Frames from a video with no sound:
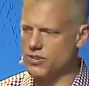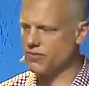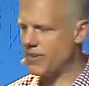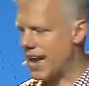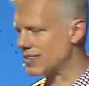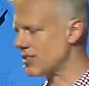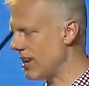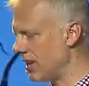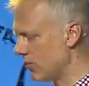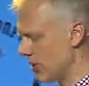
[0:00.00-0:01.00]
a
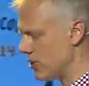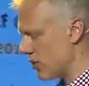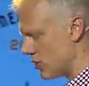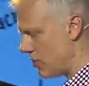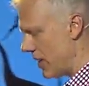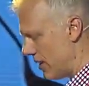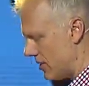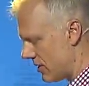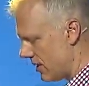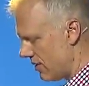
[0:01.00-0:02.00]
fascinating research
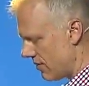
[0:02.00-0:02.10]
piece